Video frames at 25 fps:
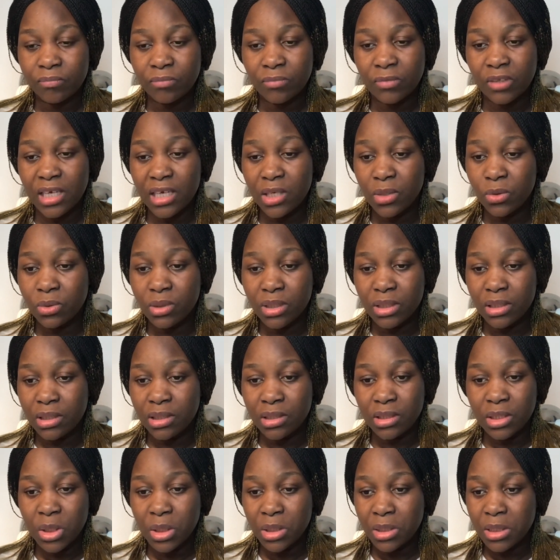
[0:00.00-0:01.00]
And
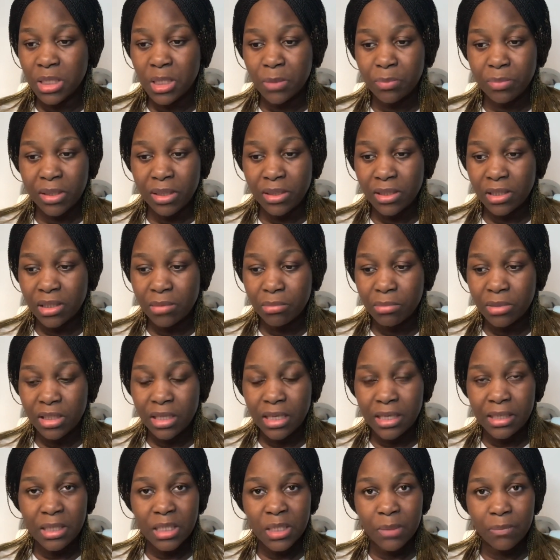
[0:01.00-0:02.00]
she respected me,
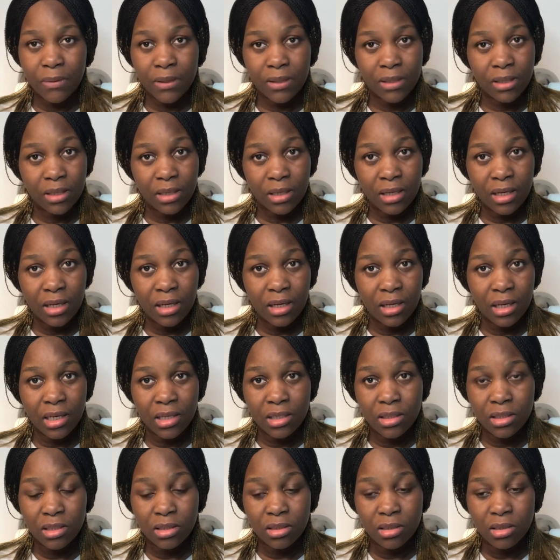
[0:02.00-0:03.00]
I respected her,
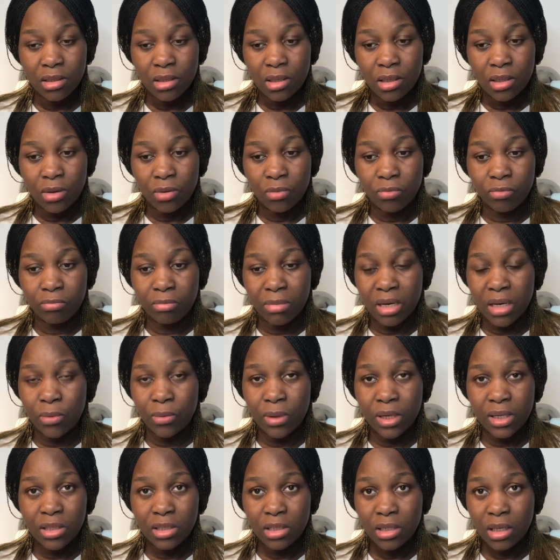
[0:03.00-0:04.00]
and my
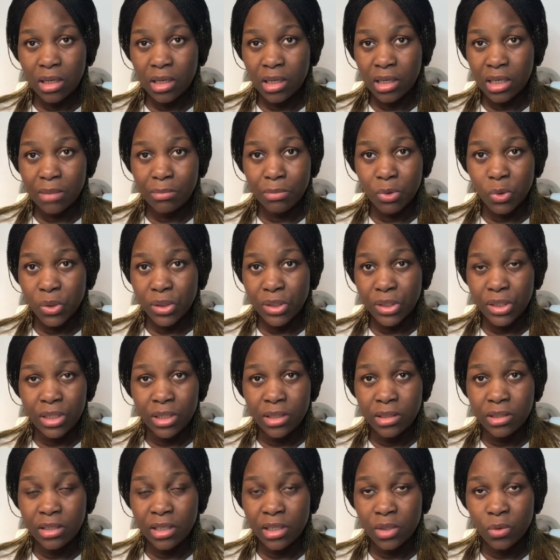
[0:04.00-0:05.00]
1 year came to an
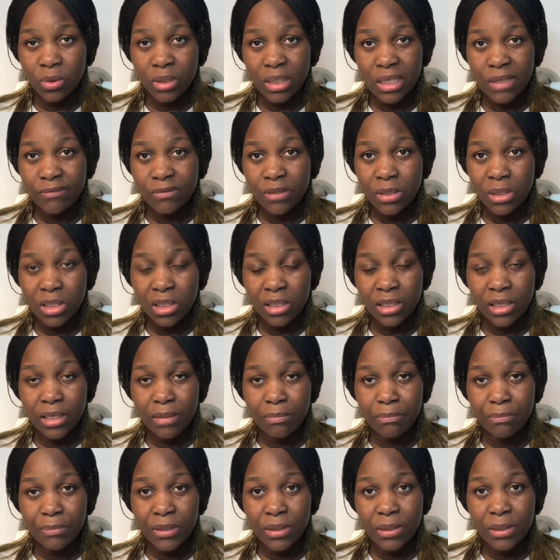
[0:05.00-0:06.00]
end and we left each other
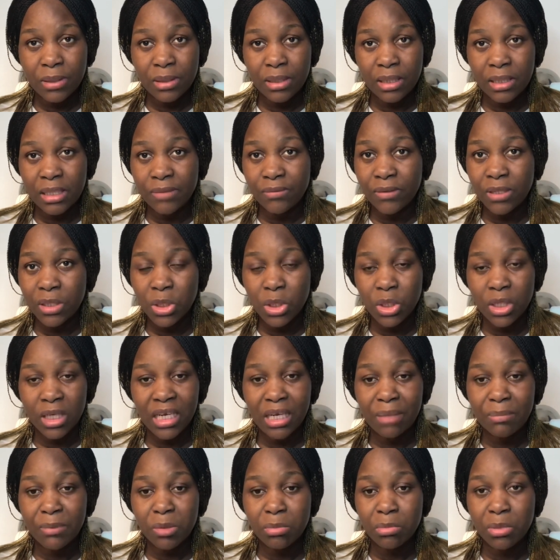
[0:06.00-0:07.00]
in peace. And even she
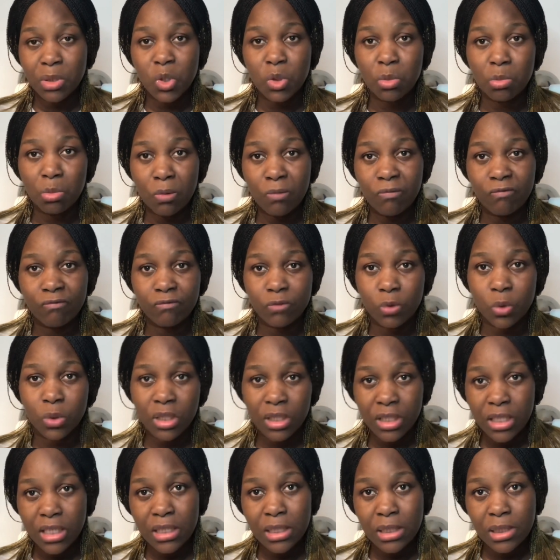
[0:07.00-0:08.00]
helped me to move to
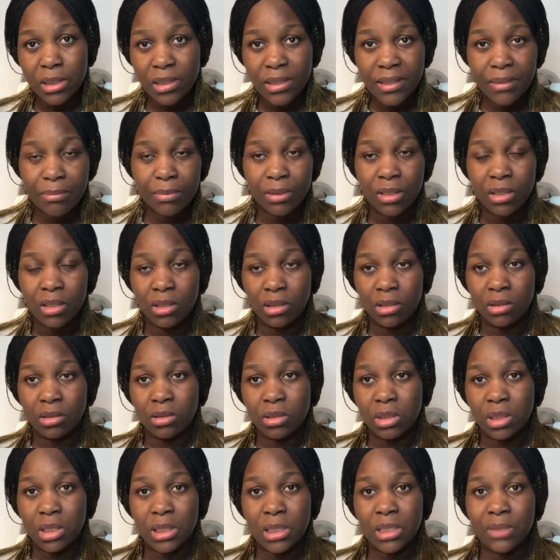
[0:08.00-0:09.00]
the next step.
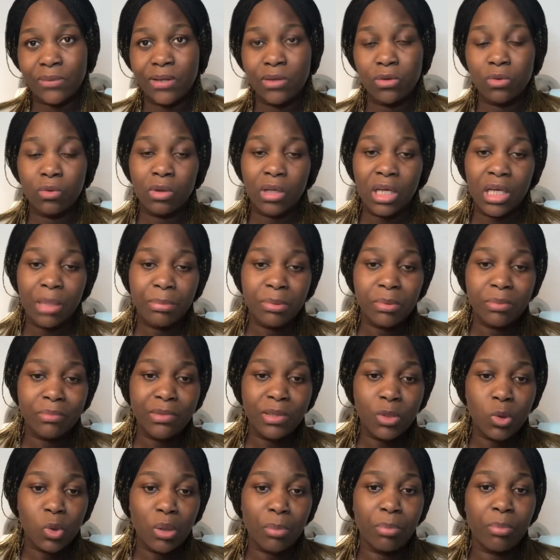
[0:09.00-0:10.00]
She's the one who helped
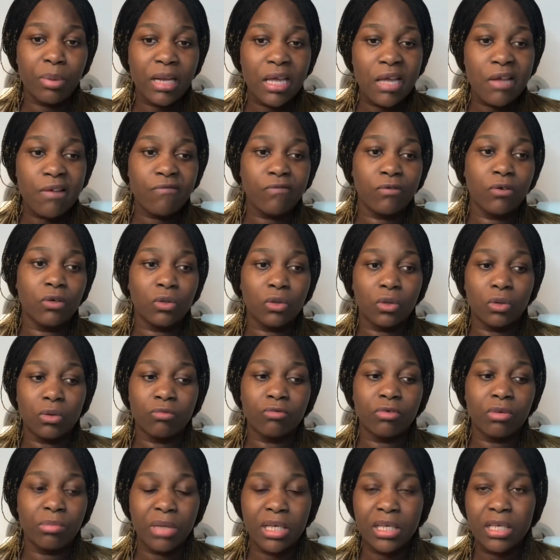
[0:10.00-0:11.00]
me to apply for
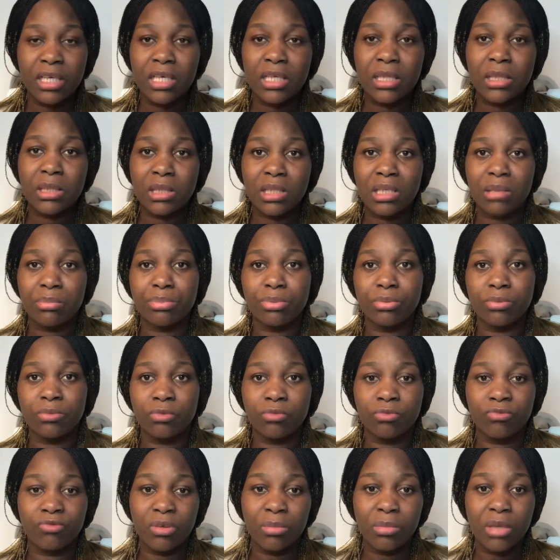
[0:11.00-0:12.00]
my next step
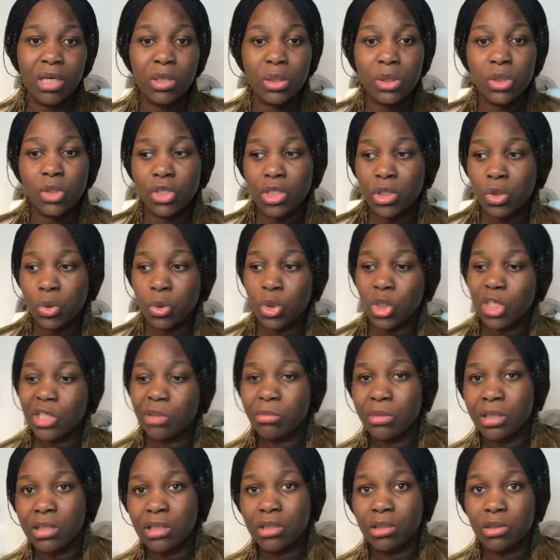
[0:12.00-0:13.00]
from Austria to
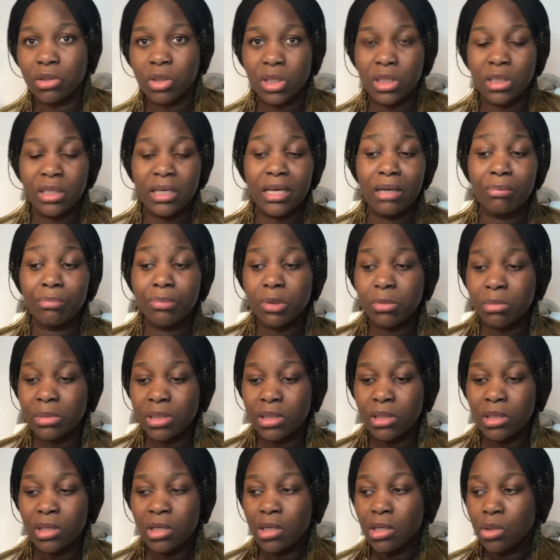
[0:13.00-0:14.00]
Germany. She helped
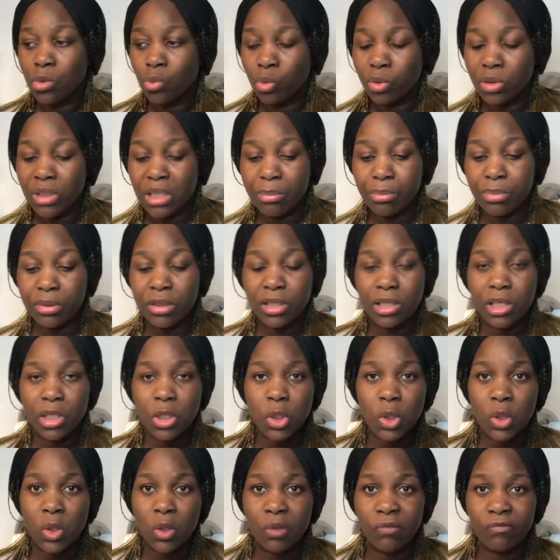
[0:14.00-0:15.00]
me with the
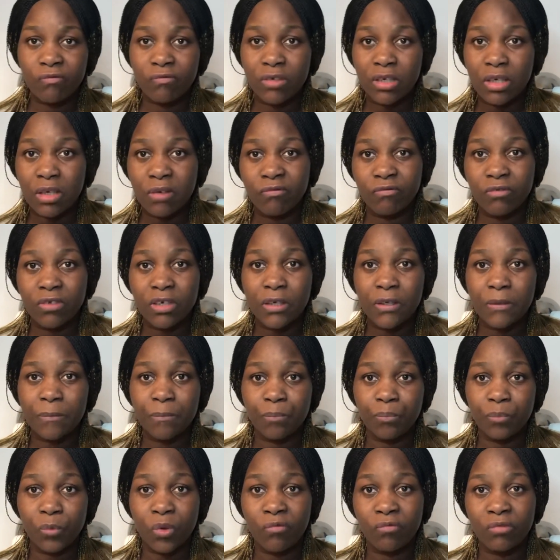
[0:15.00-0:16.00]
application of
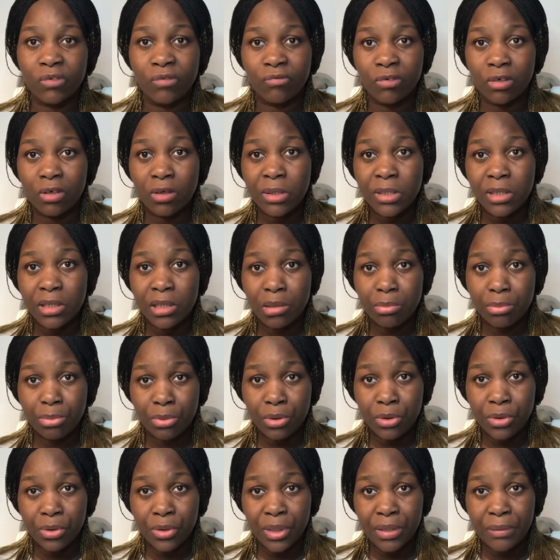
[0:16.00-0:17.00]
the voluntary
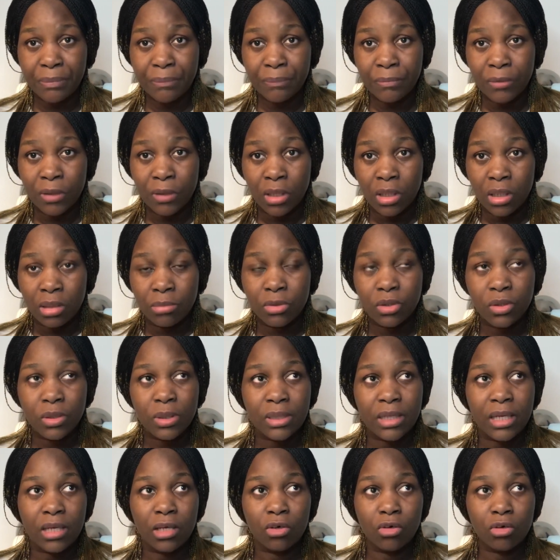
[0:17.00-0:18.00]
program, because
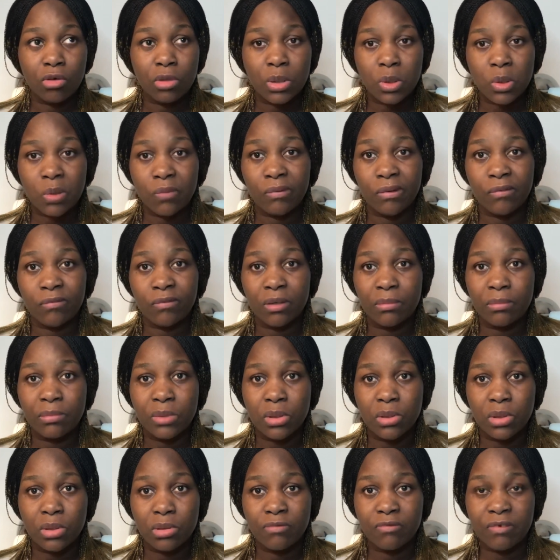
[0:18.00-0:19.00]
I crossed over
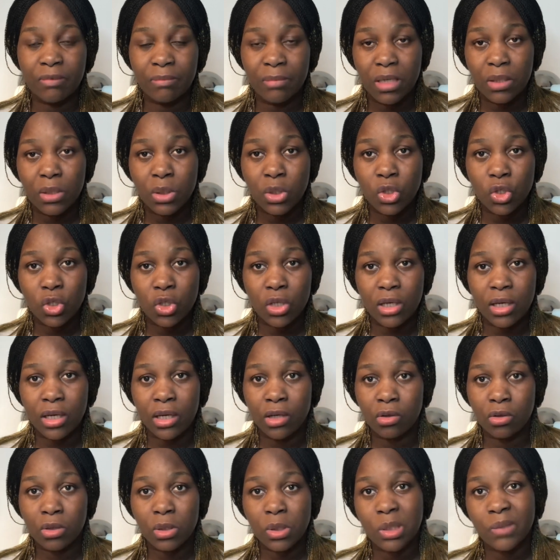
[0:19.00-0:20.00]
from Austria, I
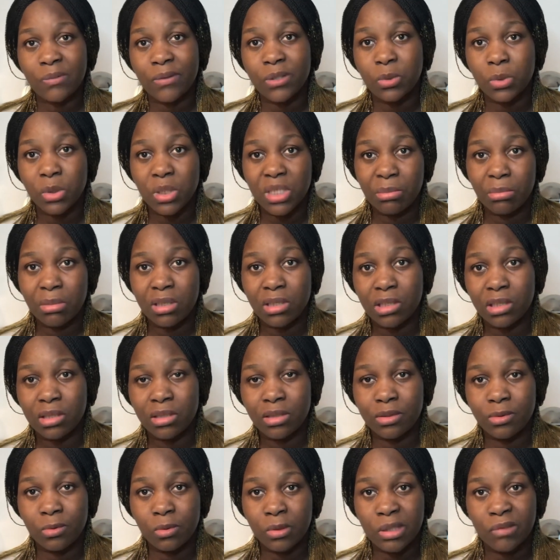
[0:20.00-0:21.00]
crossed over to Germany
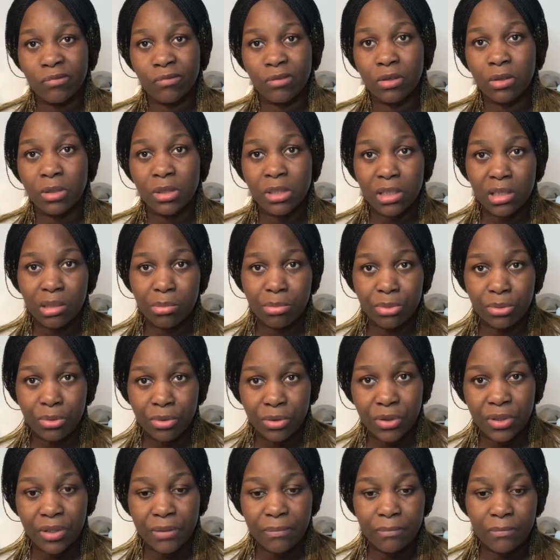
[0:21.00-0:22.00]
through the voluntary
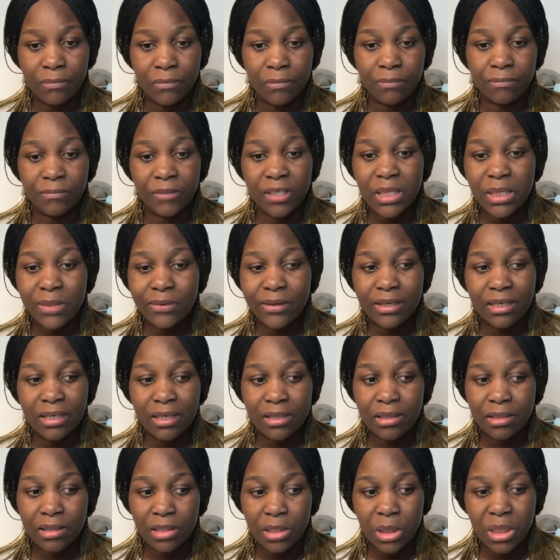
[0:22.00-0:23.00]
program. That's why I
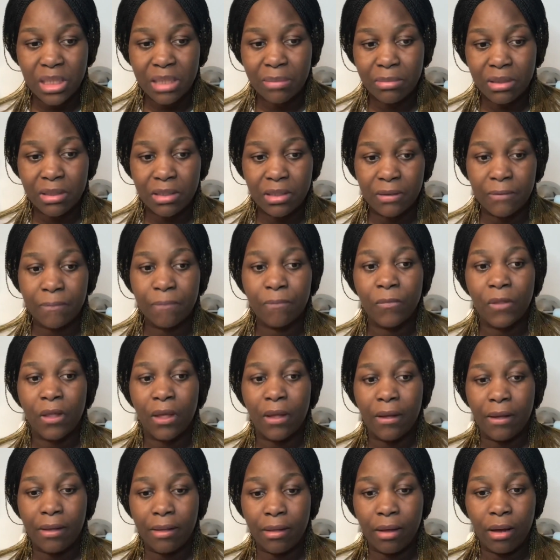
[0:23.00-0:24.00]
landed in Germany.
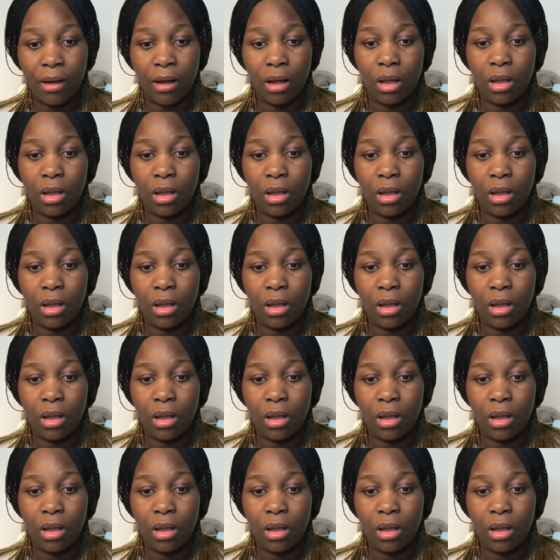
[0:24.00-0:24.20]
Yeah.